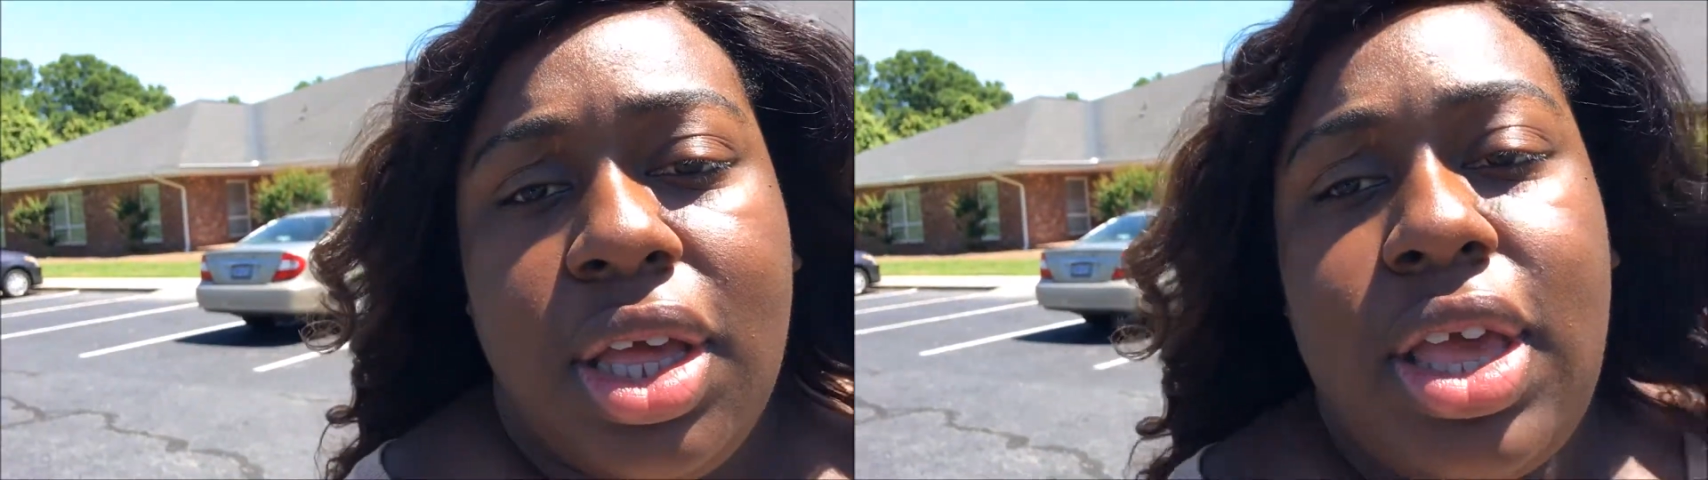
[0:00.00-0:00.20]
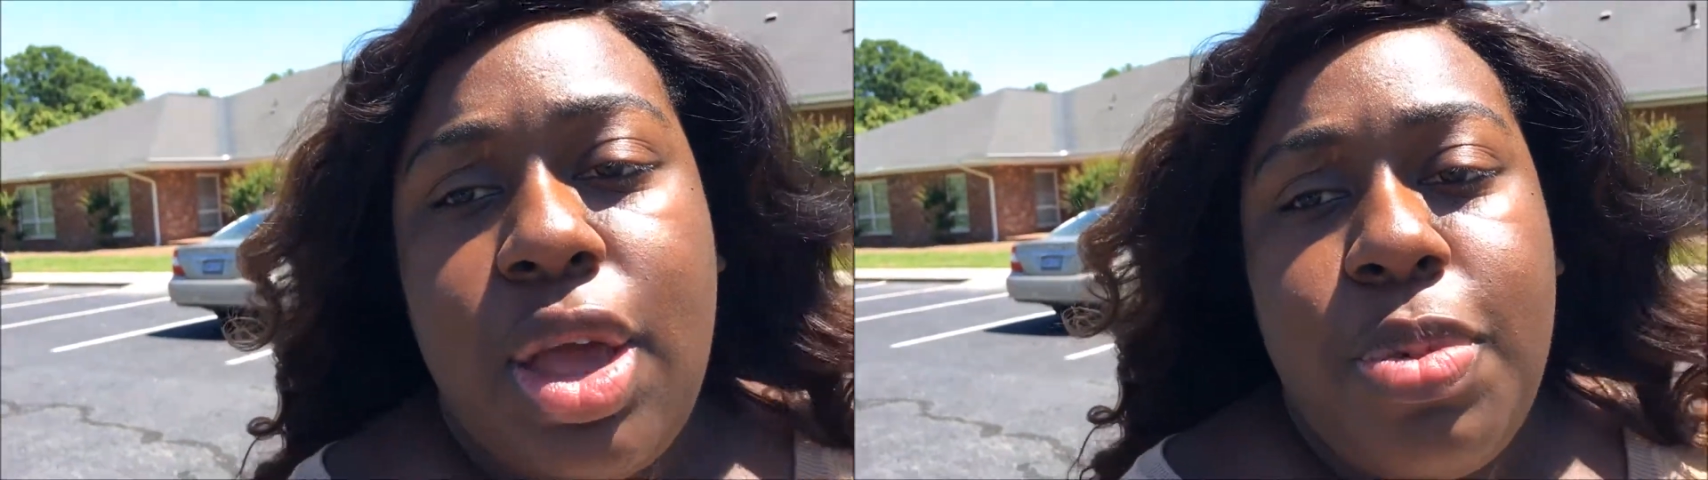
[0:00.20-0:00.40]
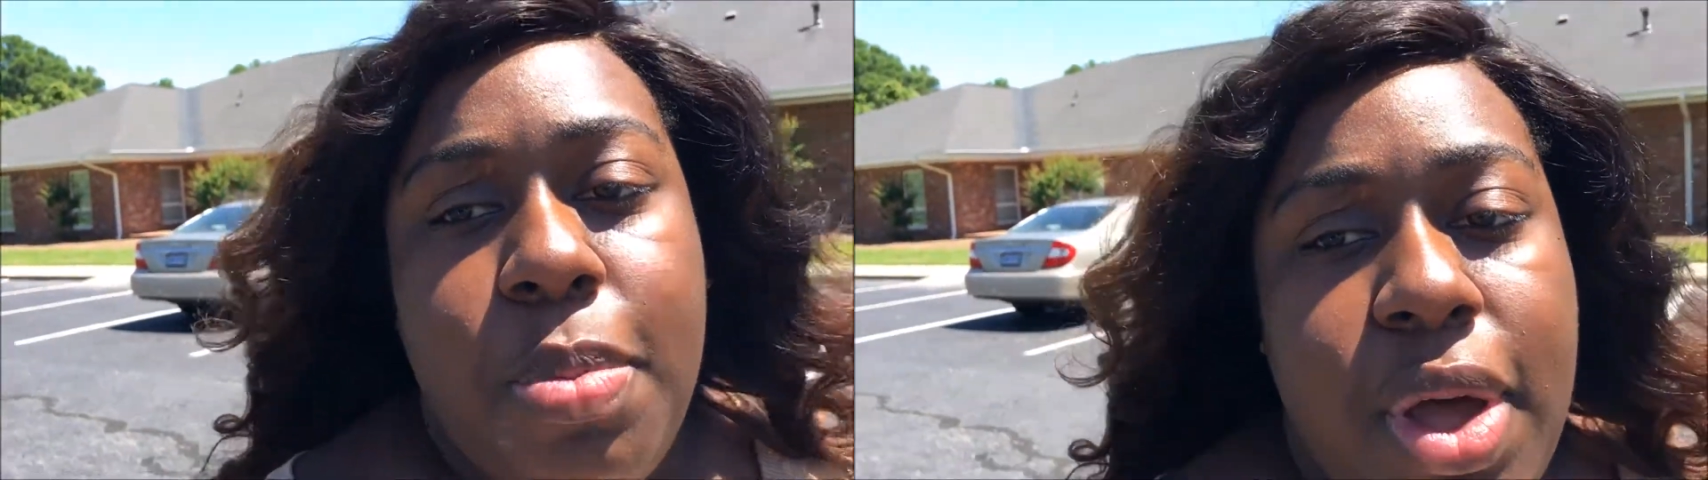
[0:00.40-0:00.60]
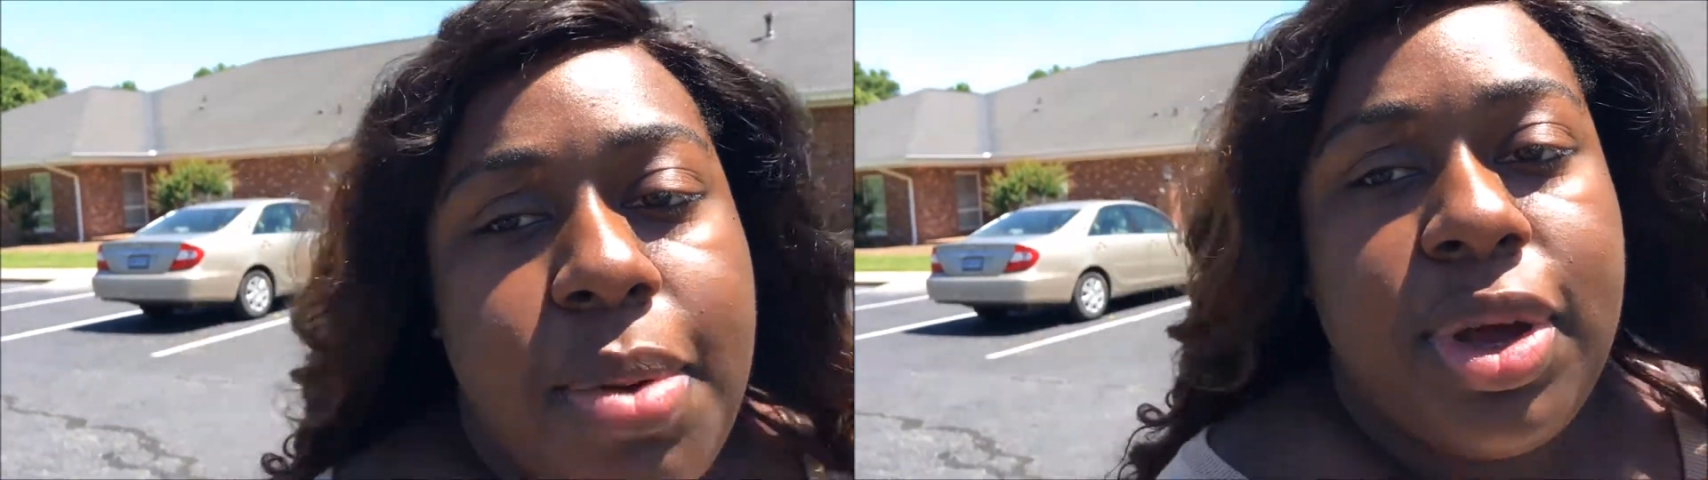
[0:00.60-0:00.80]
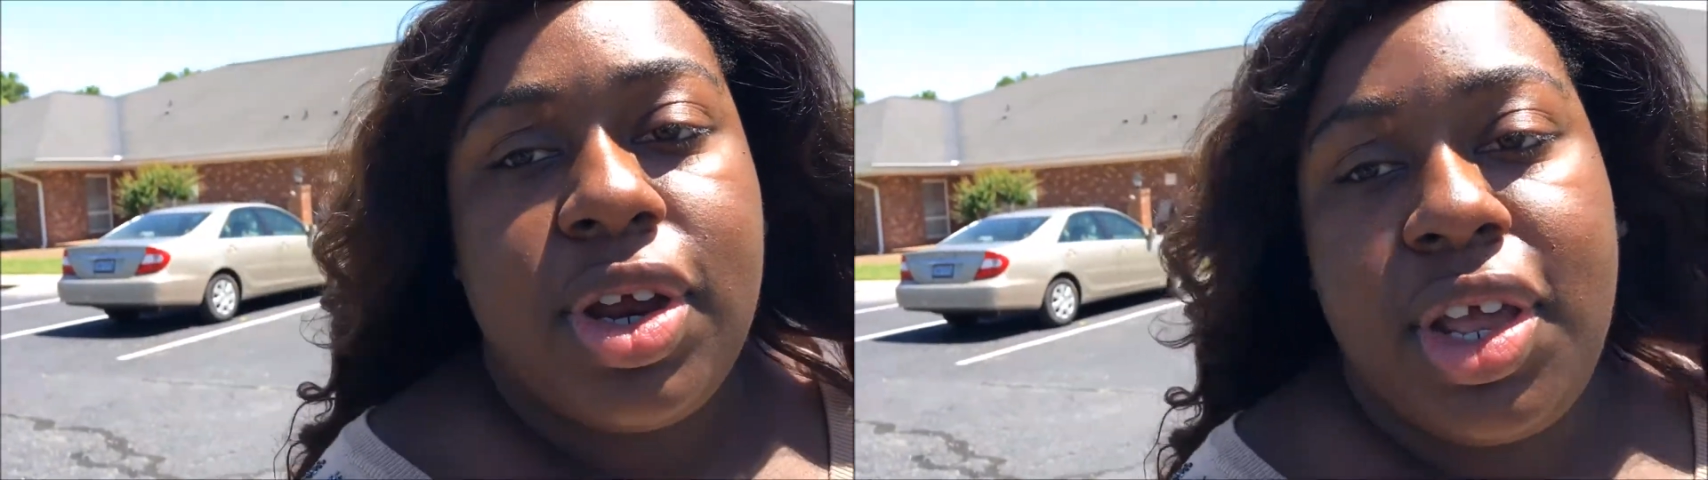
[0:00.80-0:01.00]
Gave my
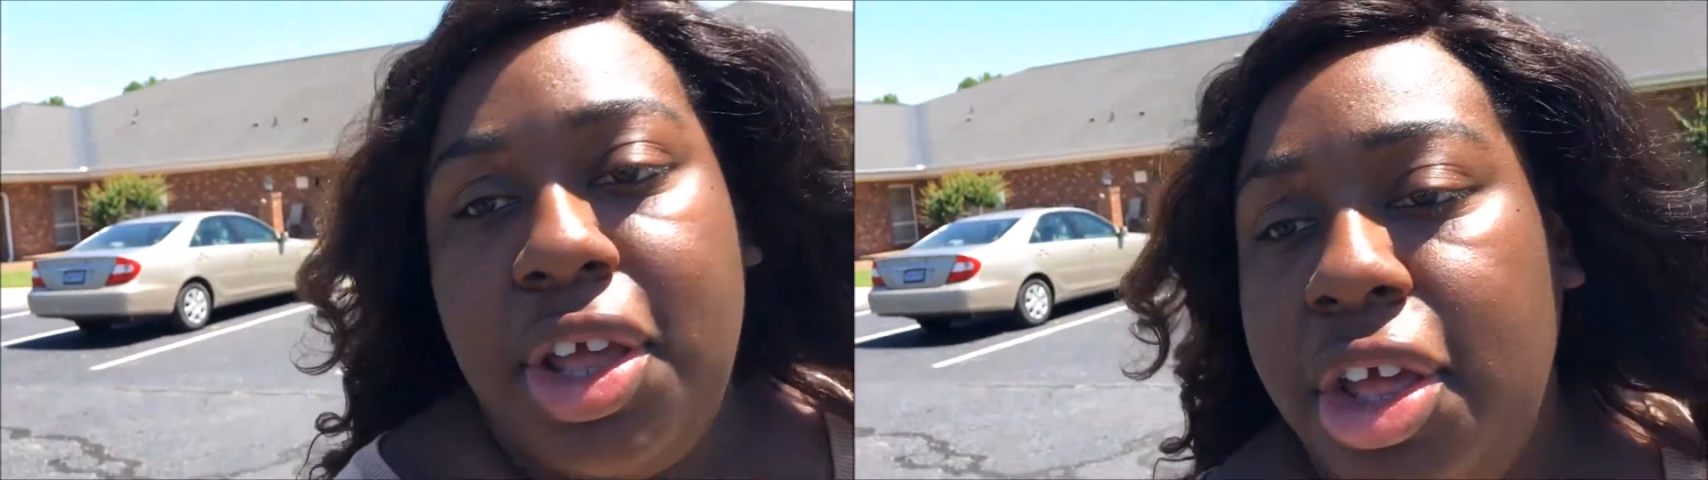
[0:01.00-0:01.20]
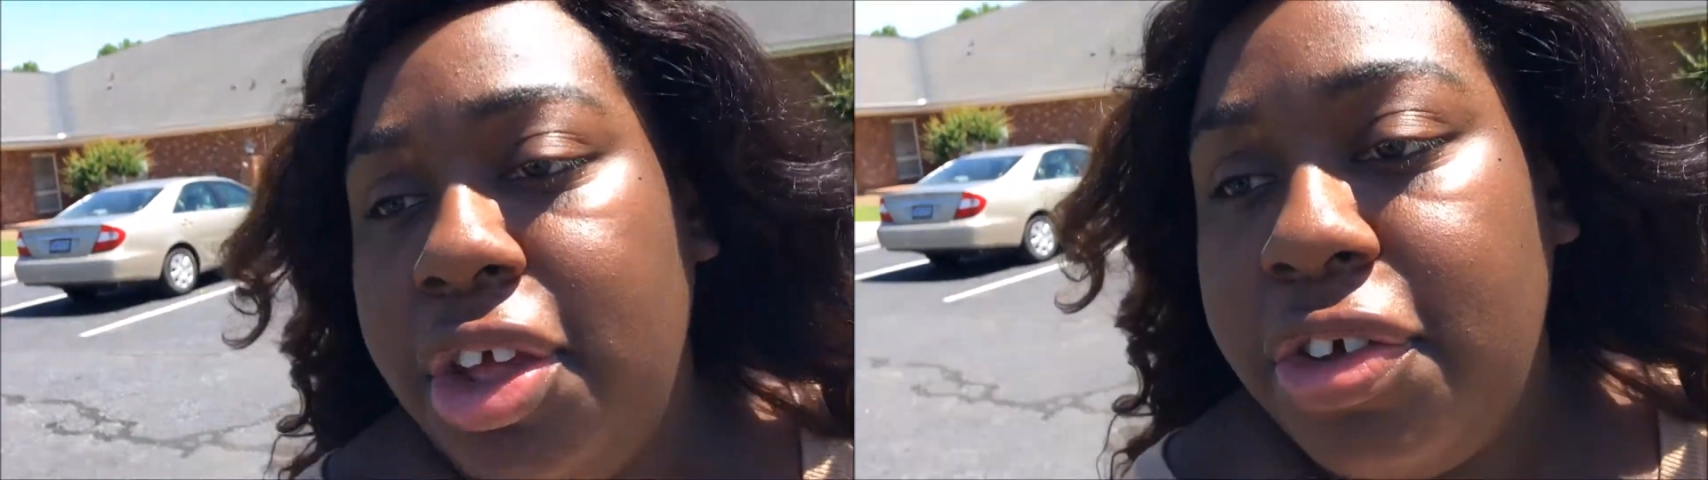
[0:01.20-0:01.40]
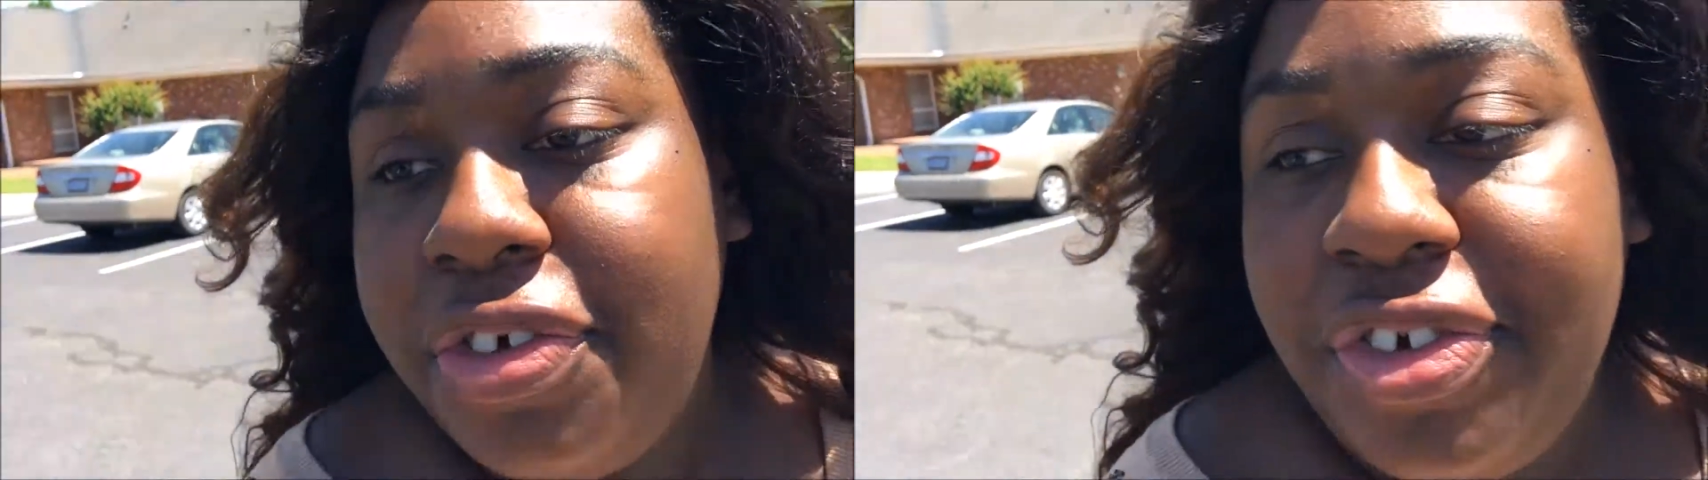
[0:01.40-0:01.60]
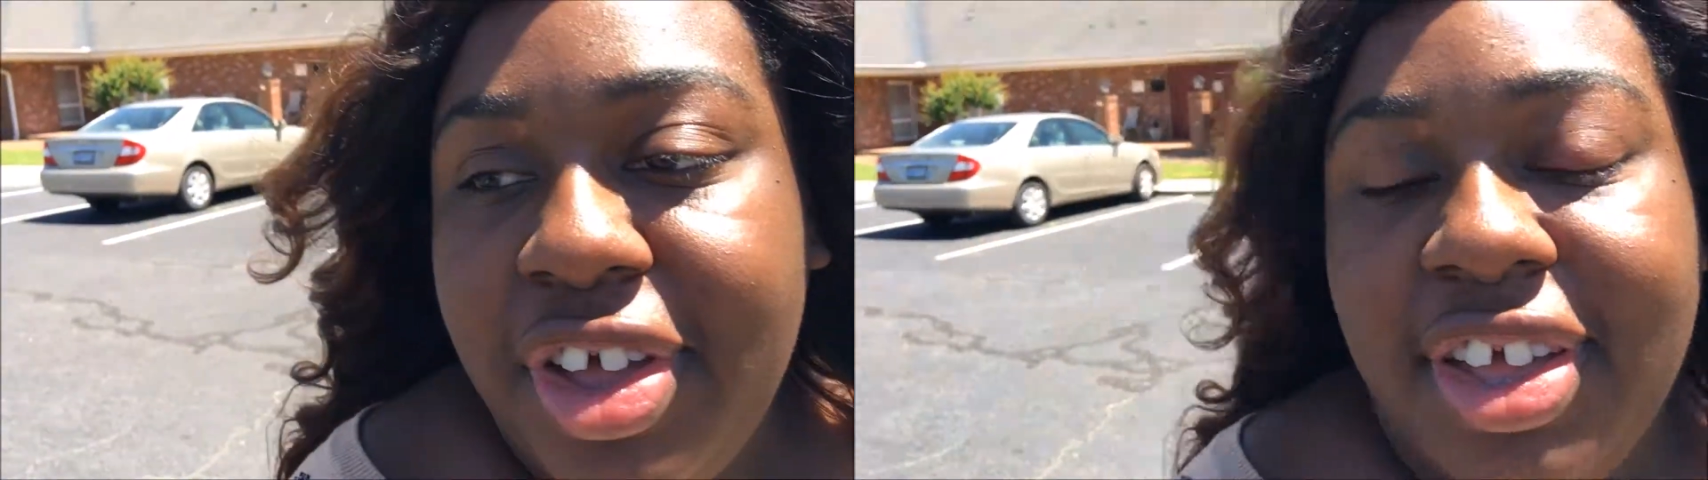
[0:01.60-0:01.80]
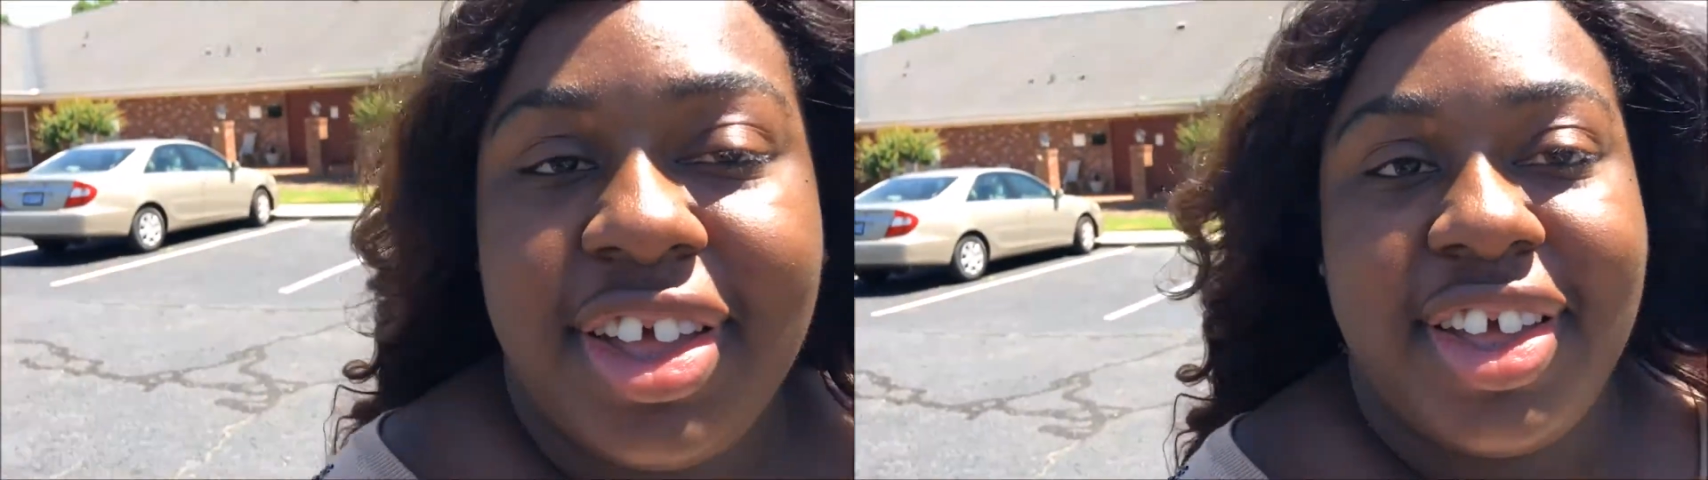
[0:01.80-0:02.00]
mom her
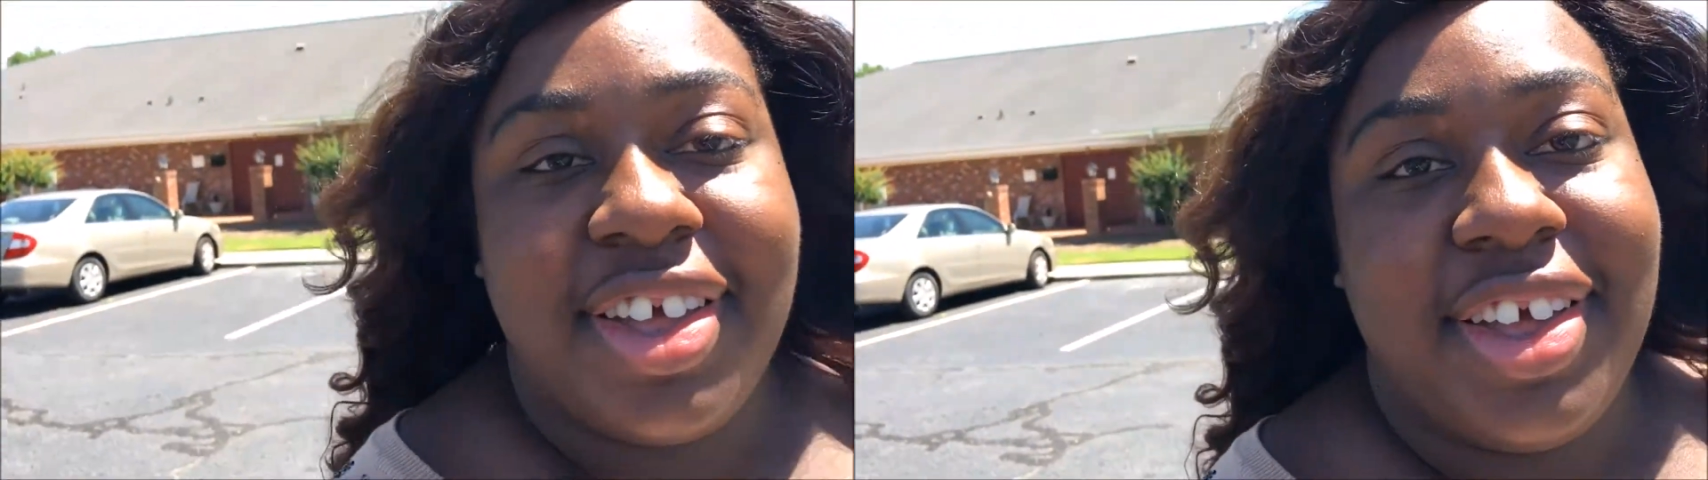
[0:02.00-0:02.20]
gift.